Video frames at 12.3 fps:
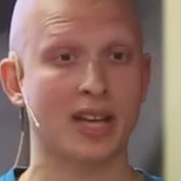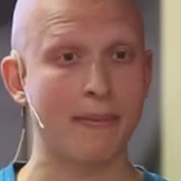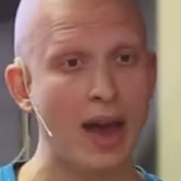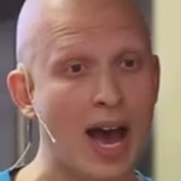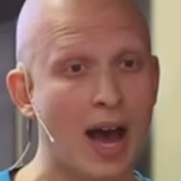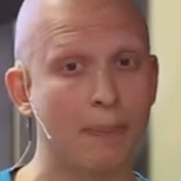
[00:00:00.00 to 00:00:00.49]
a
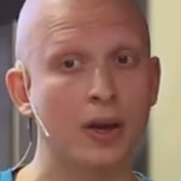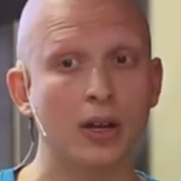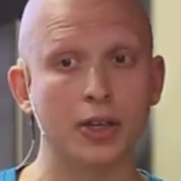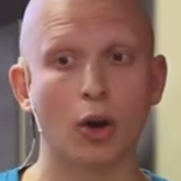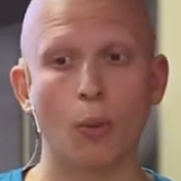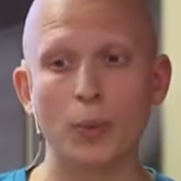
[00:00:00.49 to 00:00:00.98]
real-time app,
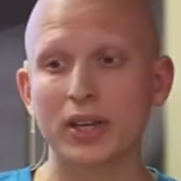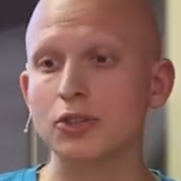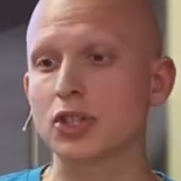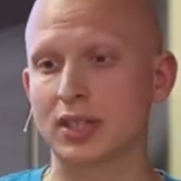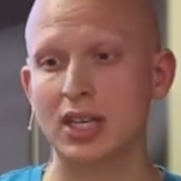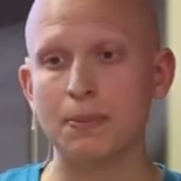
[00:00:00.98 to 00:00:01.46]
we
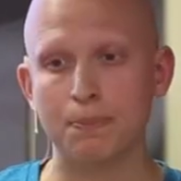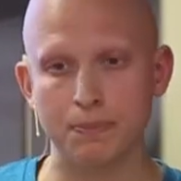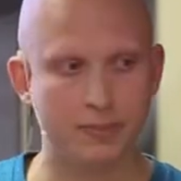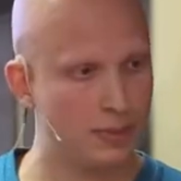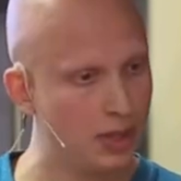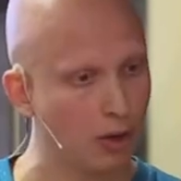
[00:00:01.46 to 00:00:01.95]
can just
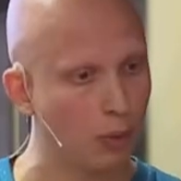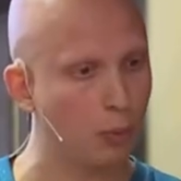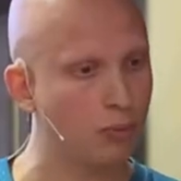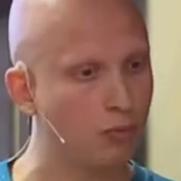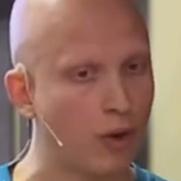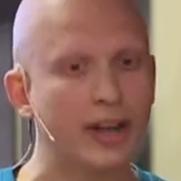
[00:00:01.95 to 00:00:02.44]
keep
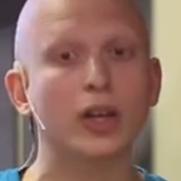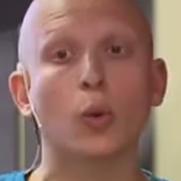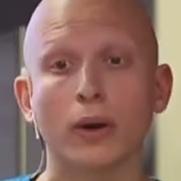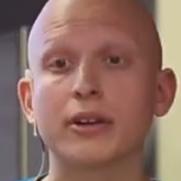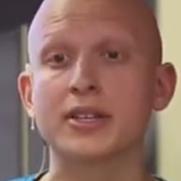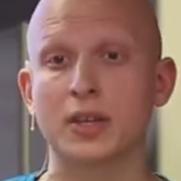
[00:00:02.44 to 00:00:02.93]

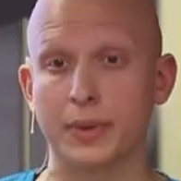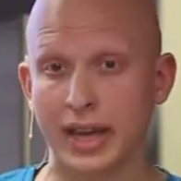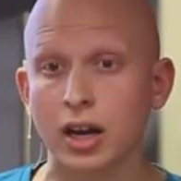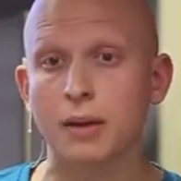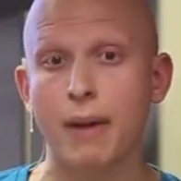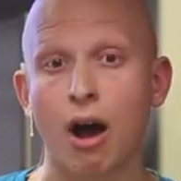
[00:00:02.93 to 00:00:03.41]
writing queries that
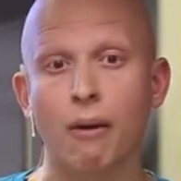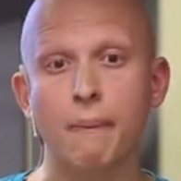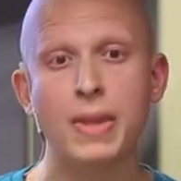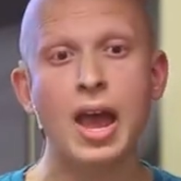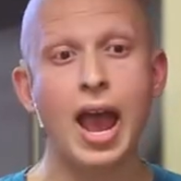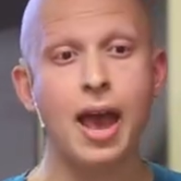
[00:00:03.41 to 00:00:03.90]
we care
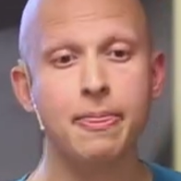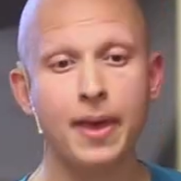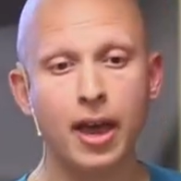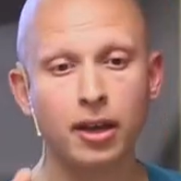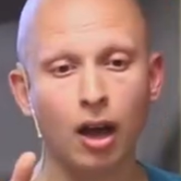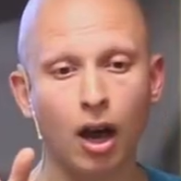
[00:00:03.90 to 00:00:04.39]
about,
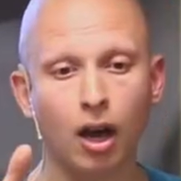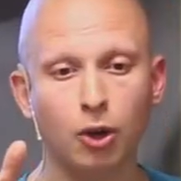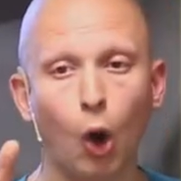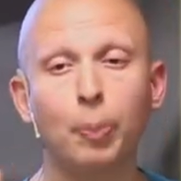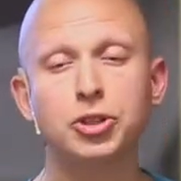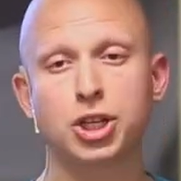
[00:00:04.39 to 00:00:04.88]
and then
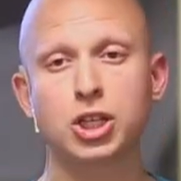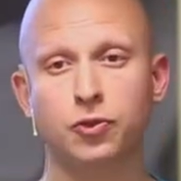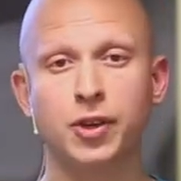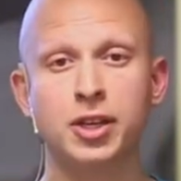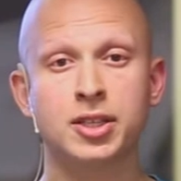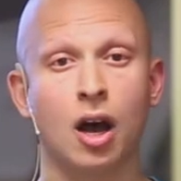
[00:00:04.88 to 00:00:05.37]
open
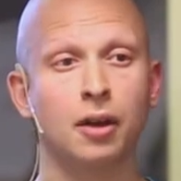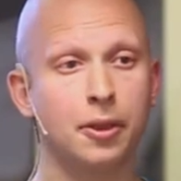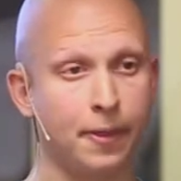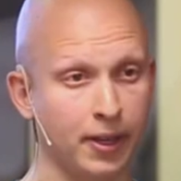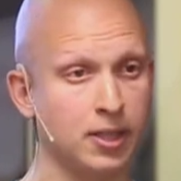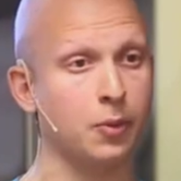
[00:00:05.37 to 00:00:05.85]
change feeds
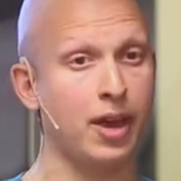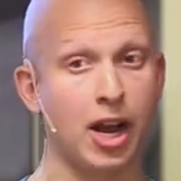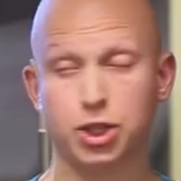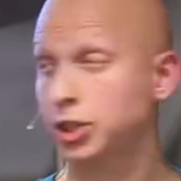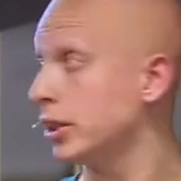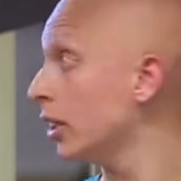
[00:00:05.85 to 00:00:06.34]
on the things that we
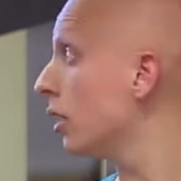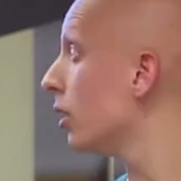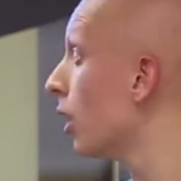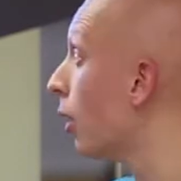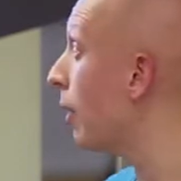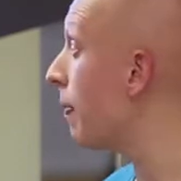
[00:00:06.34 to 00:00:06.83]
actually